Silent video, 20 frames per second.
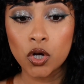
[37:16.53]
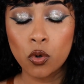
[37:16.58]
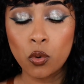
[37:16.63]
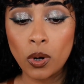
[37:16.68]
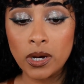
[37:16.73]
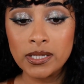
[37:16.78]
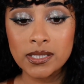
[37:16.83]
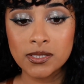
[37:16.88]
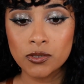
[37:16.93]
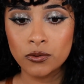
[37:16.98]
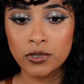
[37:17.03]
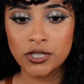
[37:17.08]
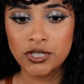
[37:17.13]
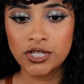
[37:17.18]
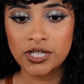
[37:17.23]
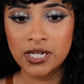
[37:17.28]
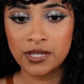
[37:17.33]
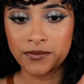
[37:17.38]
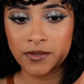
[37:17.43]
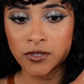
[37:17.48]
quite
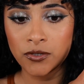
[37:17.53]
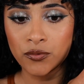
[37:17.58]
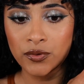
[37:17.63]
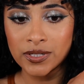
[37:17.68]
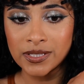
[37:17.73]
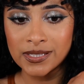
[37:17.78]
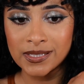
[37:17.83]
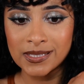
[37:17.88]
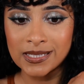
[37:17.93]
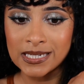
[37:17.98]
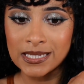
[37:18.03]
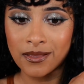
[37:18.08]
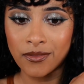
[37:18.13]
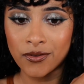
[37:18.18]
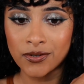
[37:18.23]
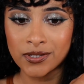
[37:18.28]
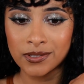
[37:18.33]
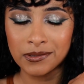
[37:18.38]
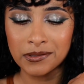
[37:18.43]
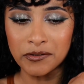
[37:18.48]
squishy. I think you can see that
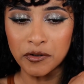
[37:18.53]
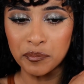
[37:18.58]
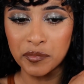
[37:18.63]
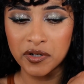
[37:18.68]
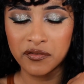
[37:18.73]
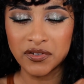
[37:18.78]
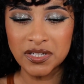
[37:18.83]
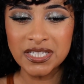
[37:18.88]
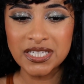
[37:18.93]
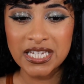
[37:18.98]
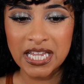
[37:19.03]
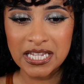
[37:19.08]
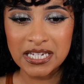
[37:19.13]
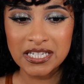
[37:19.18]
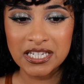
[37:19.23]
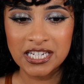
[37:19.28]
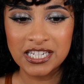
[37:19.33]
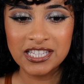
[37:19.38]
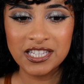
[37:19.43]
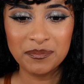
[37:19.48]
there's a little bit of a
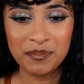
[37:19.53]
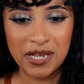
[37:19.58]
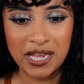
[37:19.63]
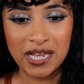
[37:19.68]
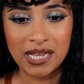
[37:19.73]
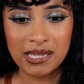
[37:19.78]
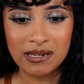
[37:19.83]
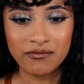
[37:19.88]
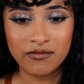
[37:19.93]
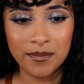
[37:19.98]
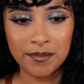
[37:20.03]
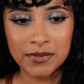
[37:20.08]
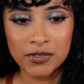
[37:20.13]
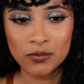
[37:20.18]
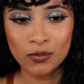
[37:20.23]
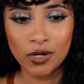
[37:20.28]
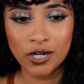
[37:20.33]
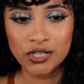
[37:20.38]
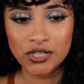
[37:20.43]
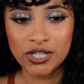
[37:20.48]
dent in the pan from
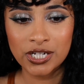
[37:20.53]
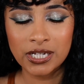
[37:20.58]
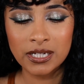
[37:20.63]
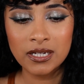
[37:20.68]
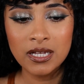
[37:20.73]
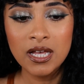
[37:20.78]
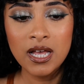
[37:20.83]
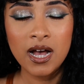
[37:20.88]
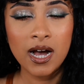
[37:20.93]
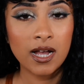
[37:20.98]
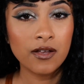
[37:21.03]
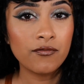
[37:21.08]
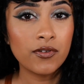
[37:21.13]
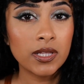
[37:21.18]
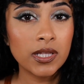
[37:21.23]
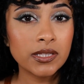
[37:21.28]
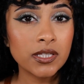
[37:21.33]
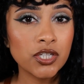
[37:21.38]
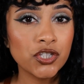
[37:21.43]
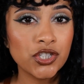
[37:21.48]
swatching. I feel
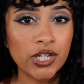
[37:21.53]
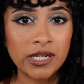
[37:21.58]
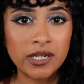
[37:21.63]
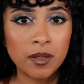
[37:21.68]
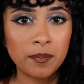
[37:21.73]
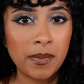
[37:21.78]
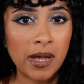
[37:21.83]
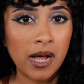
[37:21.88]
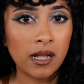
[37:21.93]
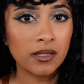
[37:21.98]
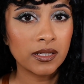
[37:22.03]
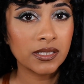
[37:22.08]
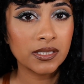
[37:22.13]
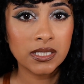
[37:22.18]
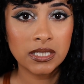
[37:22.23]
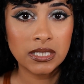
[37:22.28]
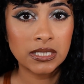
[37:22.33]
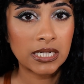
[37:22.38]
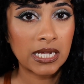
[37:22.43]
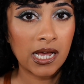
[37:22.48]
like the Jacob palette
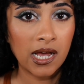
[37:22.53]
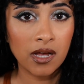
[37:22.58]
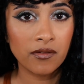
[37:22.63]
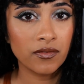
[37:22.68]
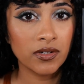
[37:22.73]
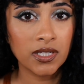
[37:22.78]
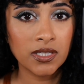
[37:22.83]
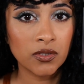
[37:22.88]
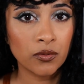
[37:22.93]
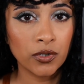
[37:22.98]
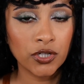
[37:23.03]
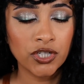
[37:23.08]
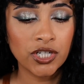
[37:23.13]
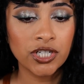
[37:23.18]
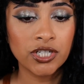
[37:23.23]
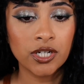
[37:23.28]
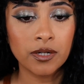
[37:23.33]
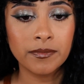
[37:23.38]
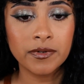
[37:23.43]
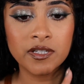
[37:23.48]
didn't have any squishy
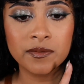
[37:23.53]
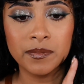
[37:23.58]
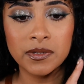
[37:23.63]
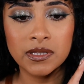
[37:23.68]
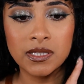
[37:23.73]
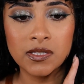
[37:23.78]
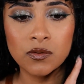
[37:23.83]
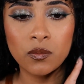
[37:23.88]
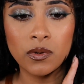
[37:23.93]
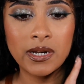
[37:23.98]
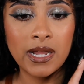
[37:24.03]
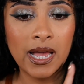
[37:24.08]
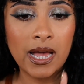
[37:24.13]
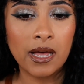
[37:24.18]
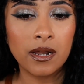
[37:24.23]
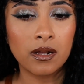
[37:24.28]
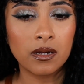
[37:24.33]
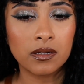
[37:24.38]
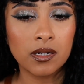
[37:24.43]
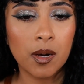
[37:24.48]
shimmers, but this one
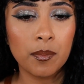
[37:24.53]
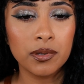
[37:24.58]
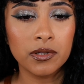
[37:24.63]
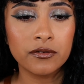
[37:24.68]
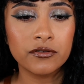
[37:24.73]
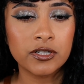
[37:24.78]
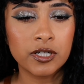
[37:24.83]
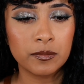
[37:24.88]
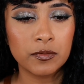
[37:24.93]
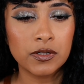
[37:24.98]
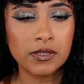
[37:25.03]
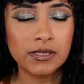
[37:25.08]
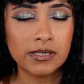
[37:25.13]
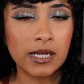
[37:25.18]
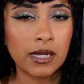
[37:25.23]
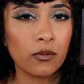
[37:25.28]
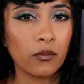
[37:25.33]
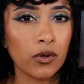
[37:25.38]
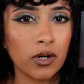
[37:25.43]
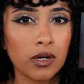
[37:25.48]
had a couple of shimmers
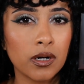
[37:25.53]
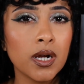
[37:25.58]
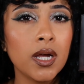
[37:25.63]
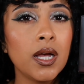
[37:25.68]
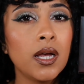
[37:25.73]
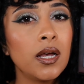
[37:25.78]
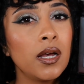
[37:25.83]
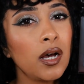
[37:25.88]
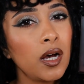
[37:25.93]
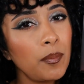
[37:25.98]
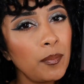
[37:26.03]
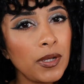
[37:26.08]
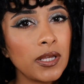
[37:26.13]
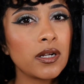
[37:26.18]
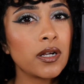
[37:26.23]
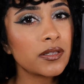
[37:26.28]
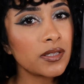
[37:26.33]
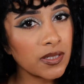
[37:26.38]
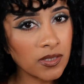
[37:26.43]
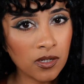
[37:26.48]
that were a bit
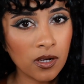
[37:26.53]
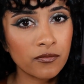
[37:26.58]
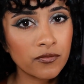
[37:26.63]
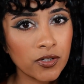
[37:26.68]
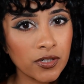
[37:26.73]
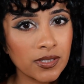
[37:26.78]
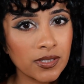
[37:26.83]
on the softer